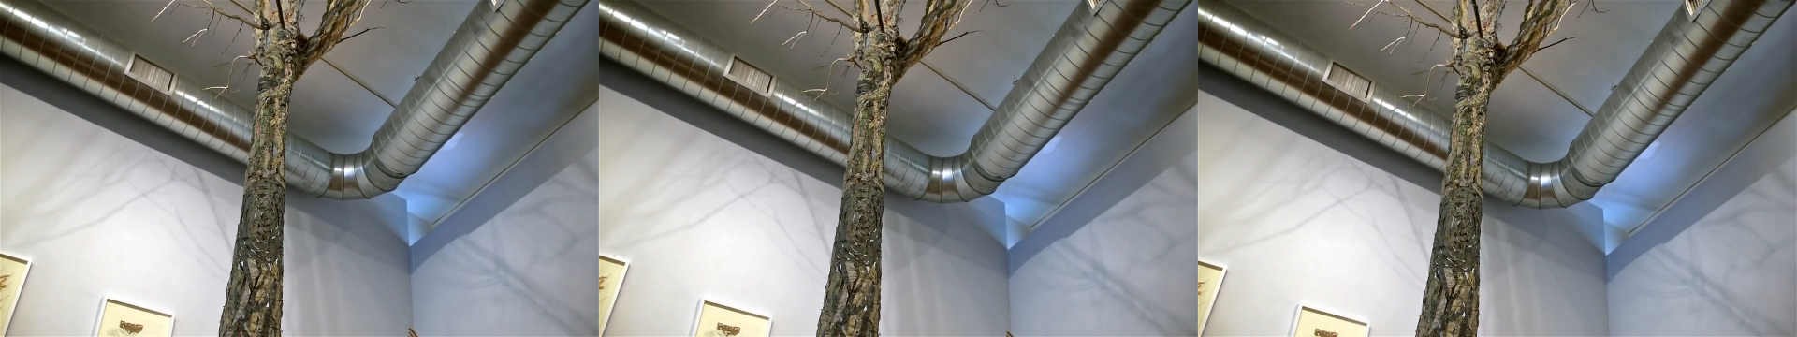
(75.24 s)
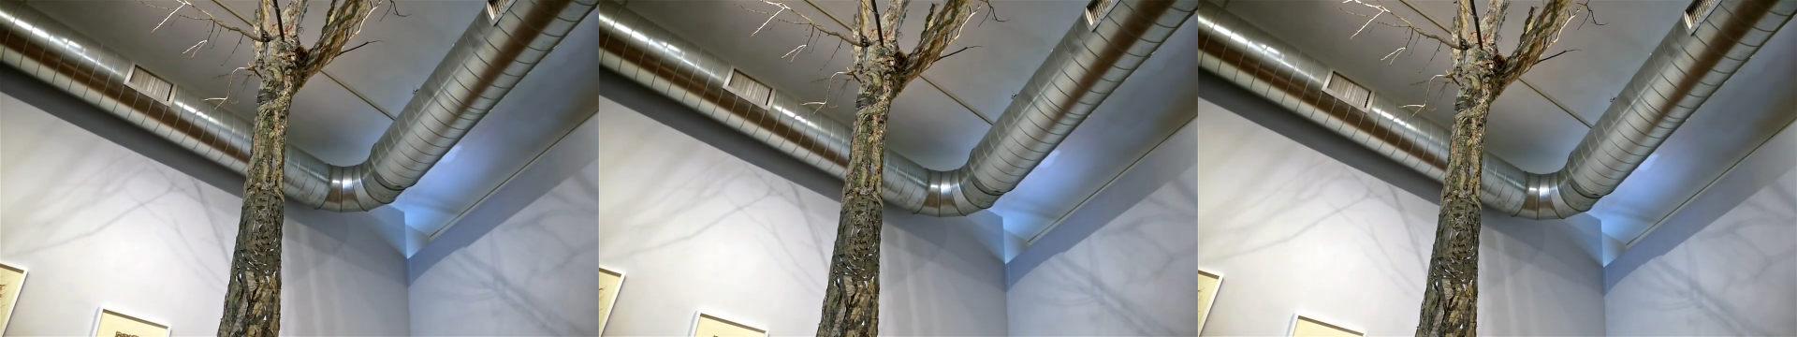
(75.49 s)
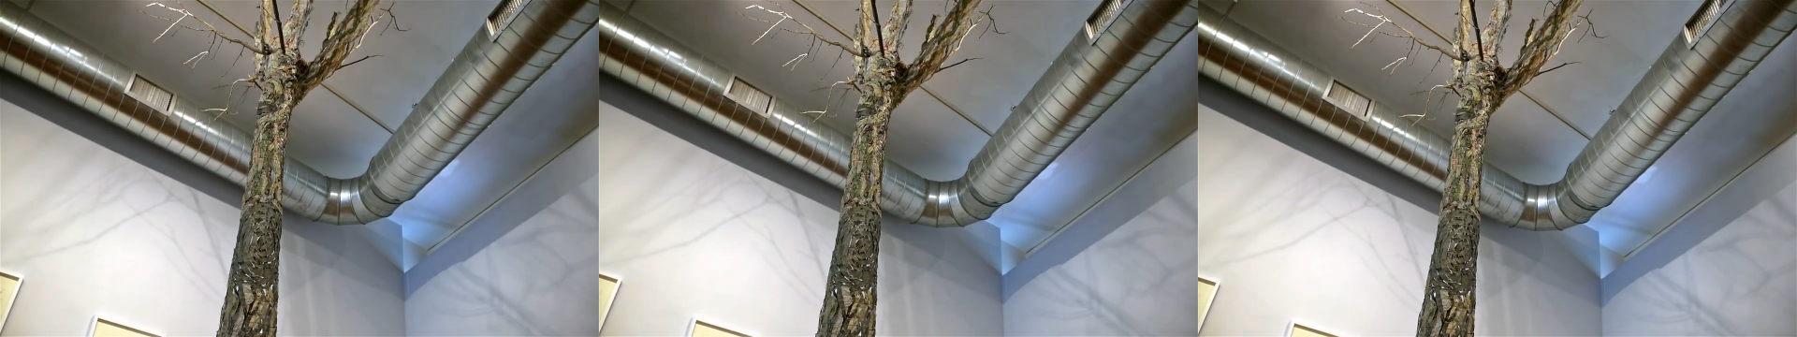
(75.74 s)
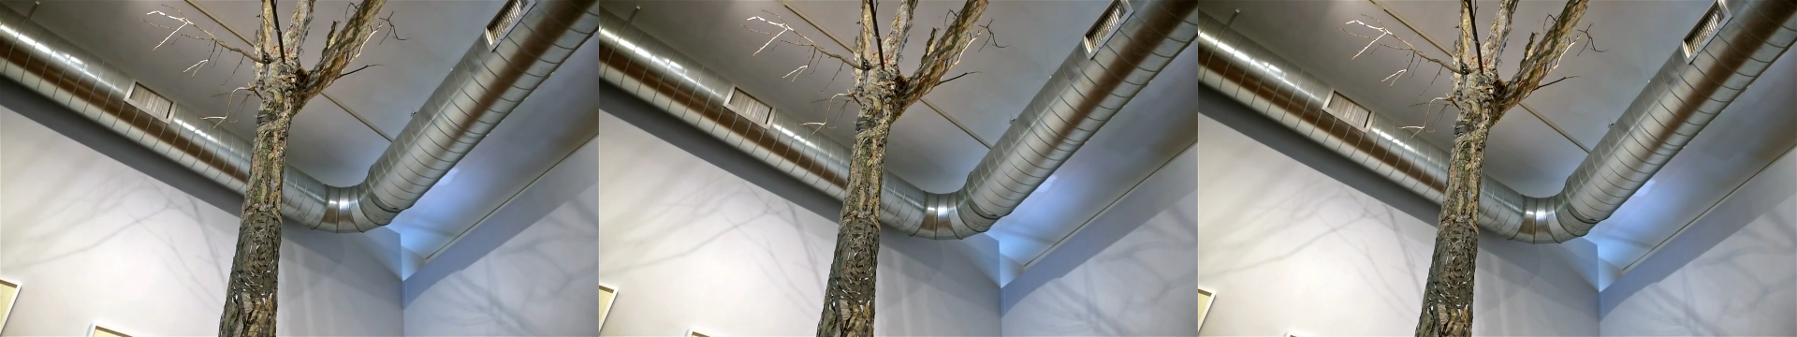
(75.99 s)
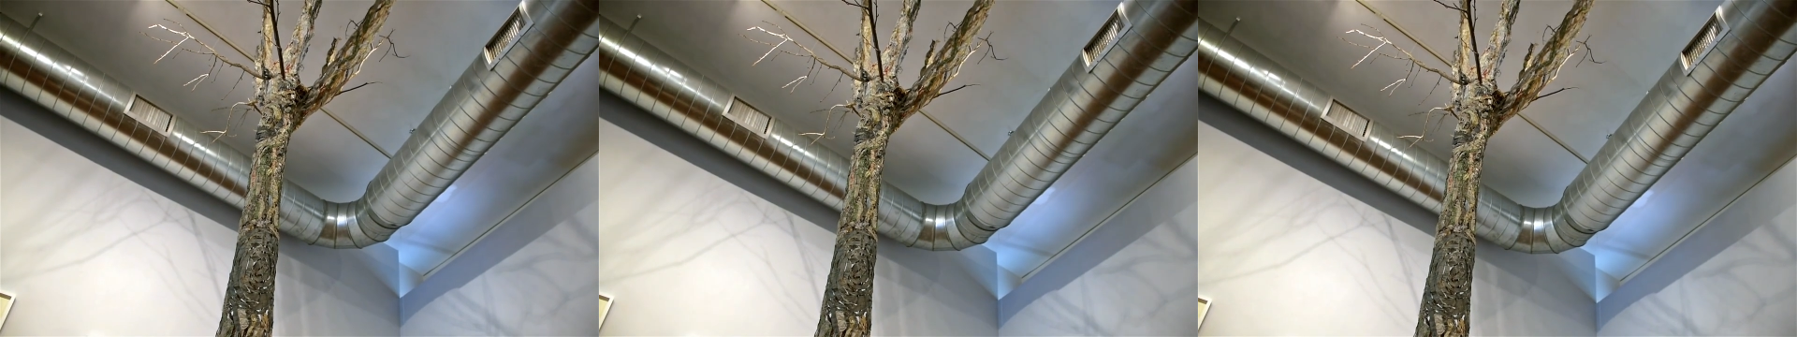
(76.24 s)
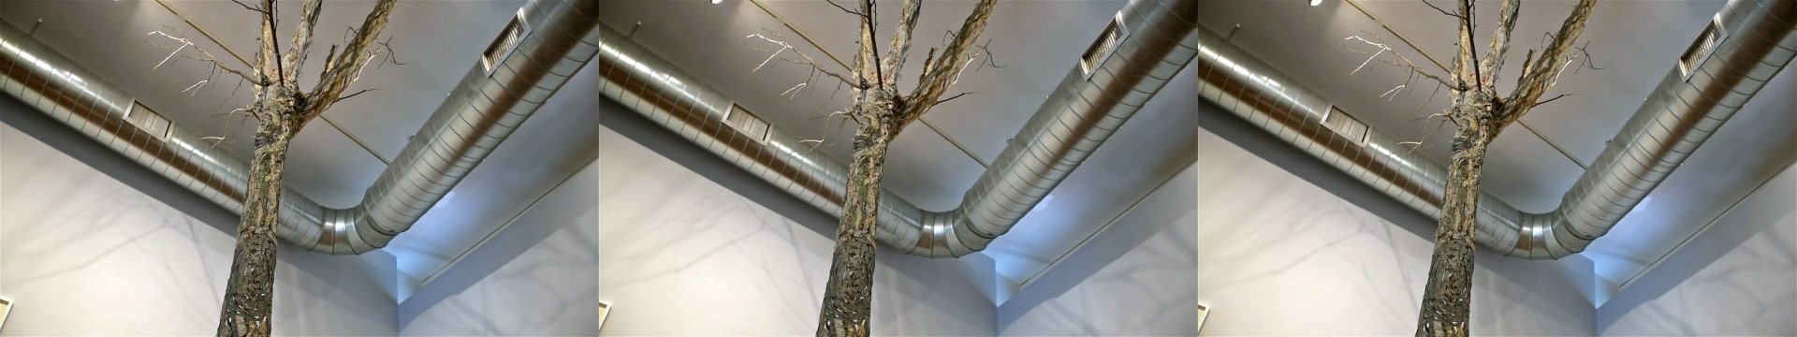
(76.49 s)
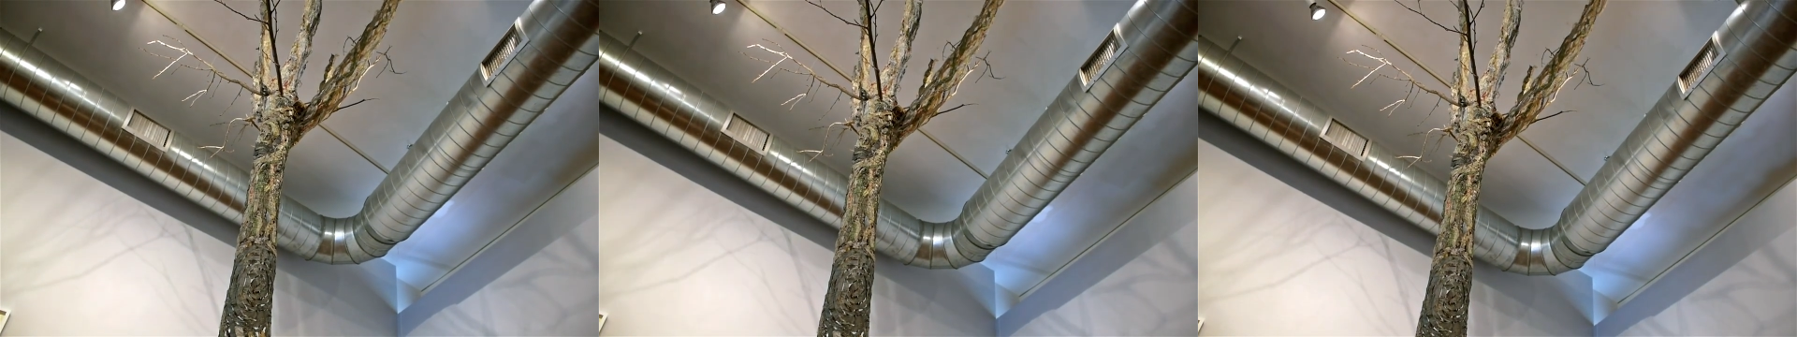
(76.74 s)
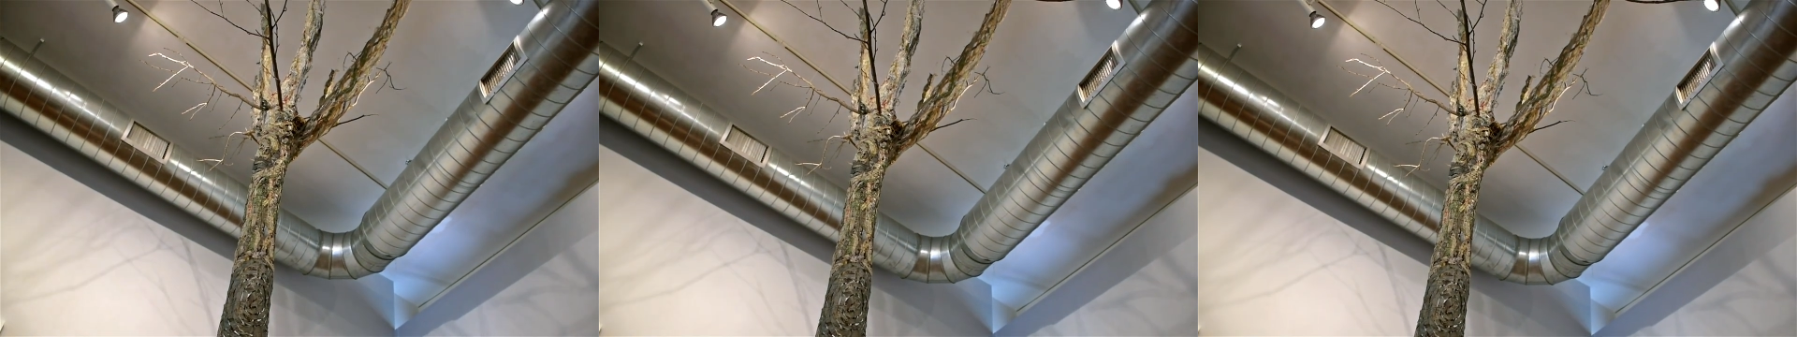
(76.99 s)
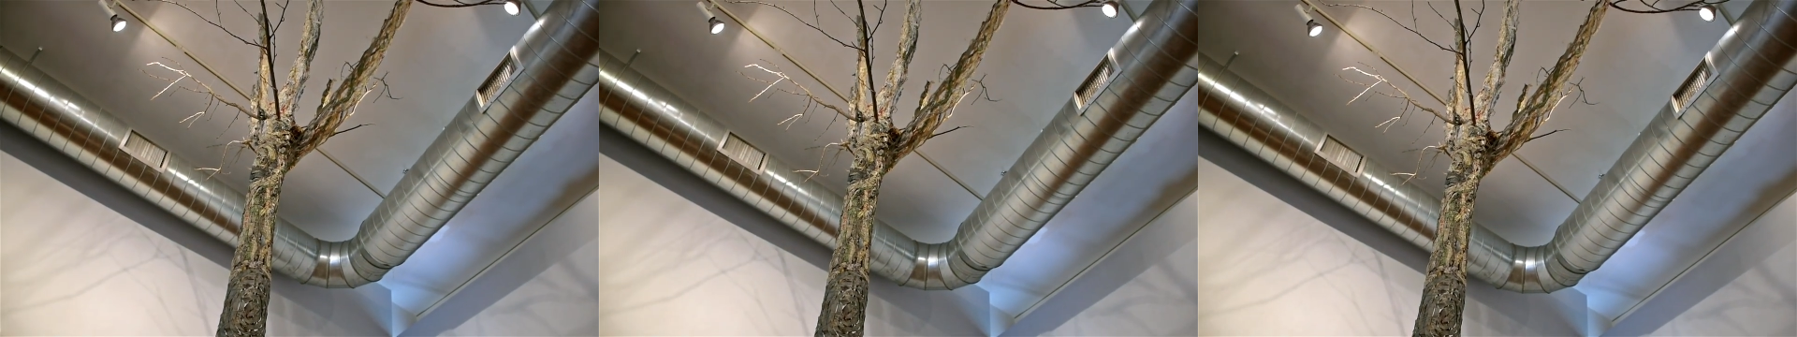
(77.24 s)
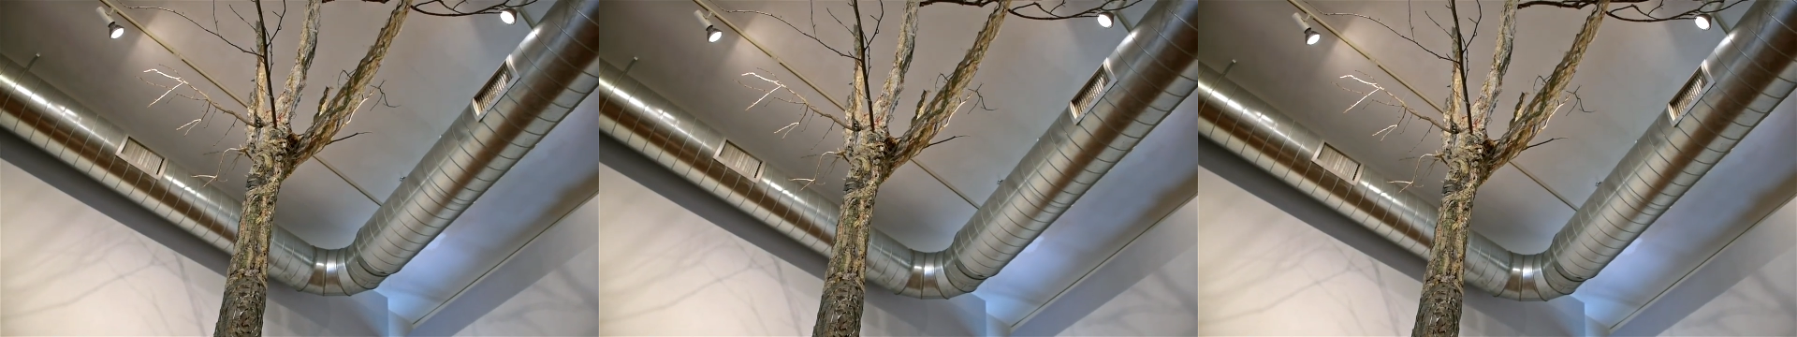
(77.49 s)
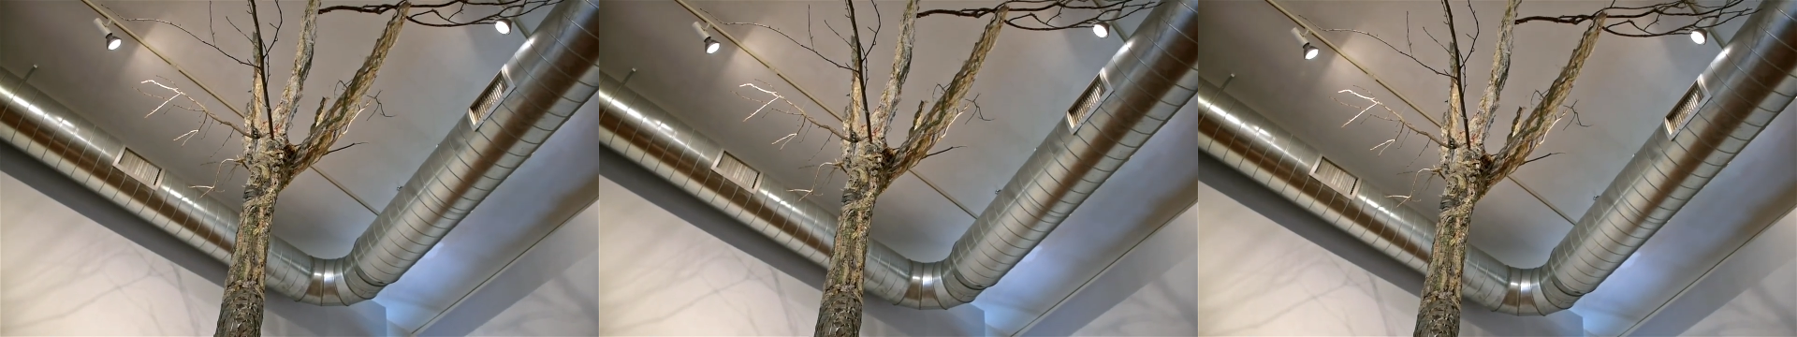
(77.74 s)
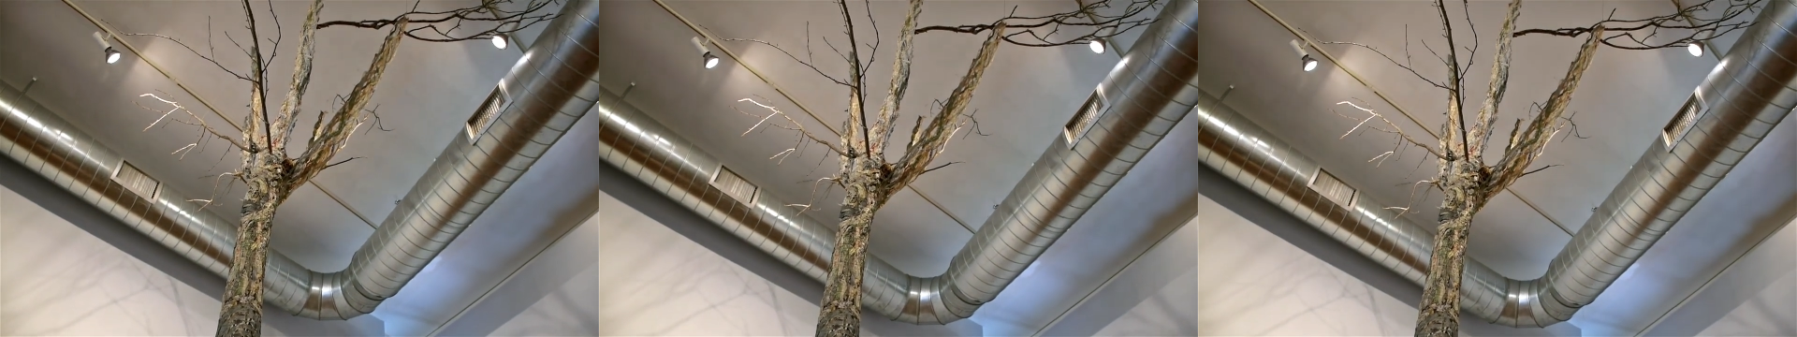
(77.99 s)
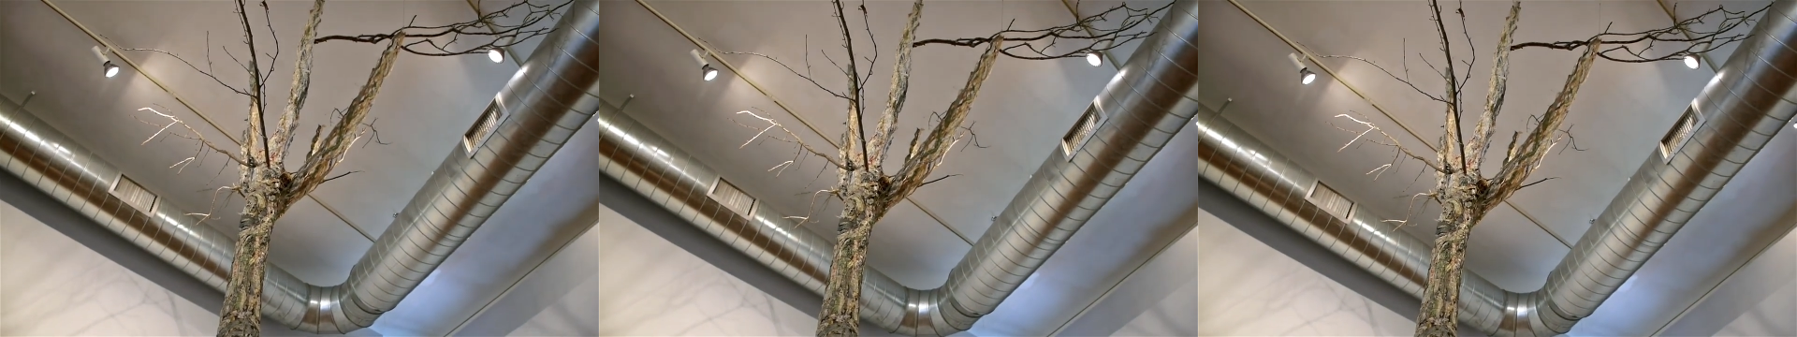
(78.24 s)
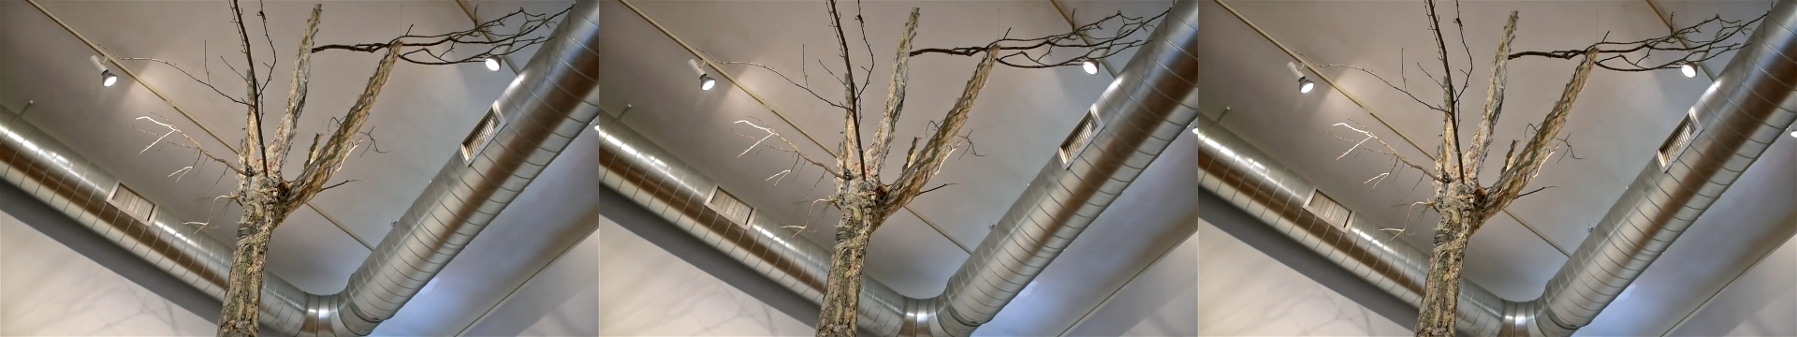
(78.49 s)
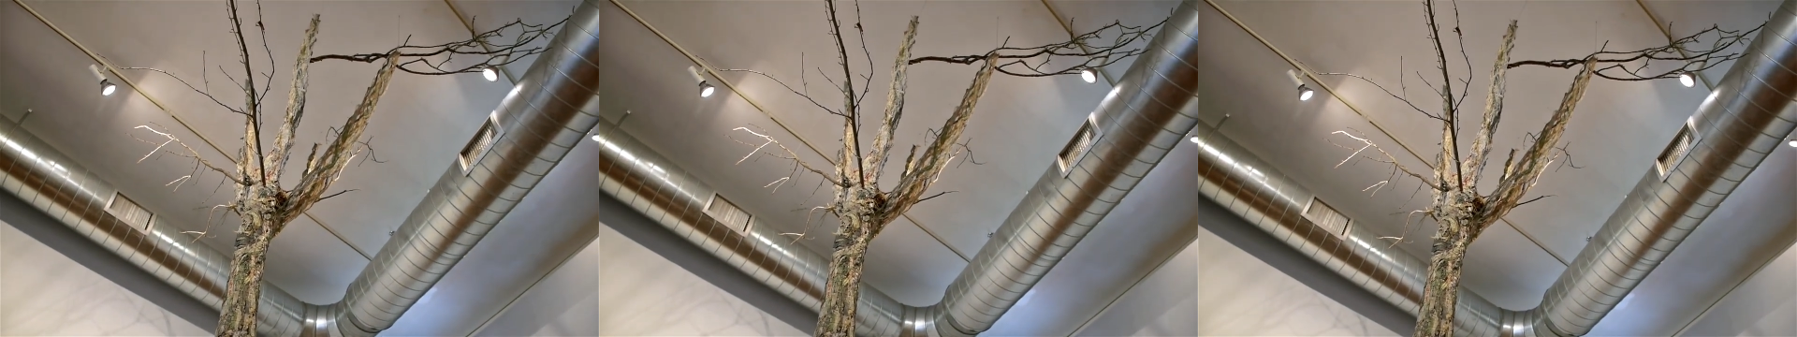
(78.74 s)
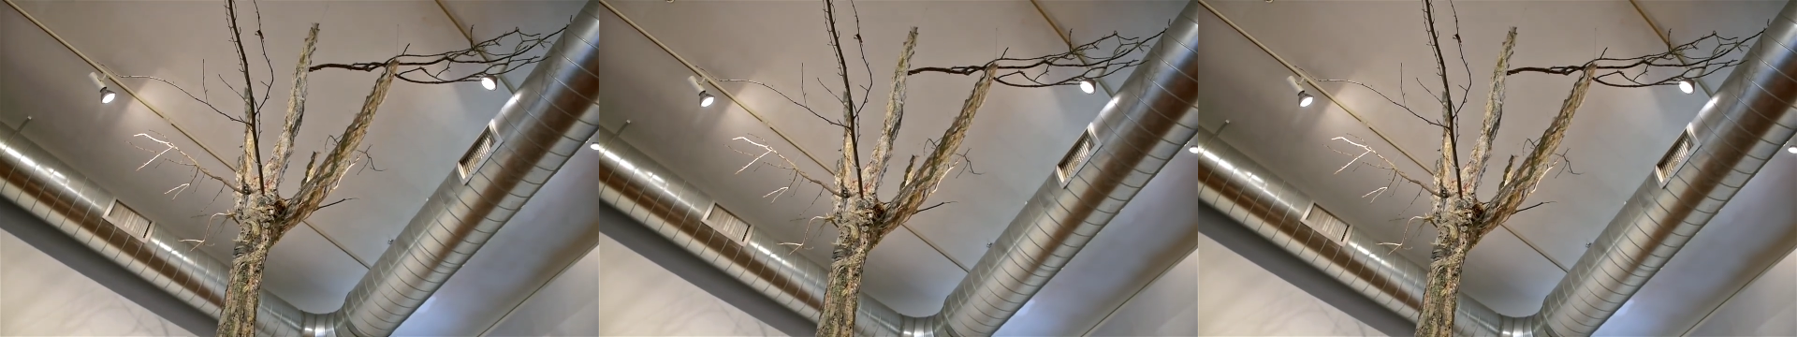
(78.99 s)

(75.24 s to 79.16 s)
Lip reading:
No face is visible, so there are no lips to read.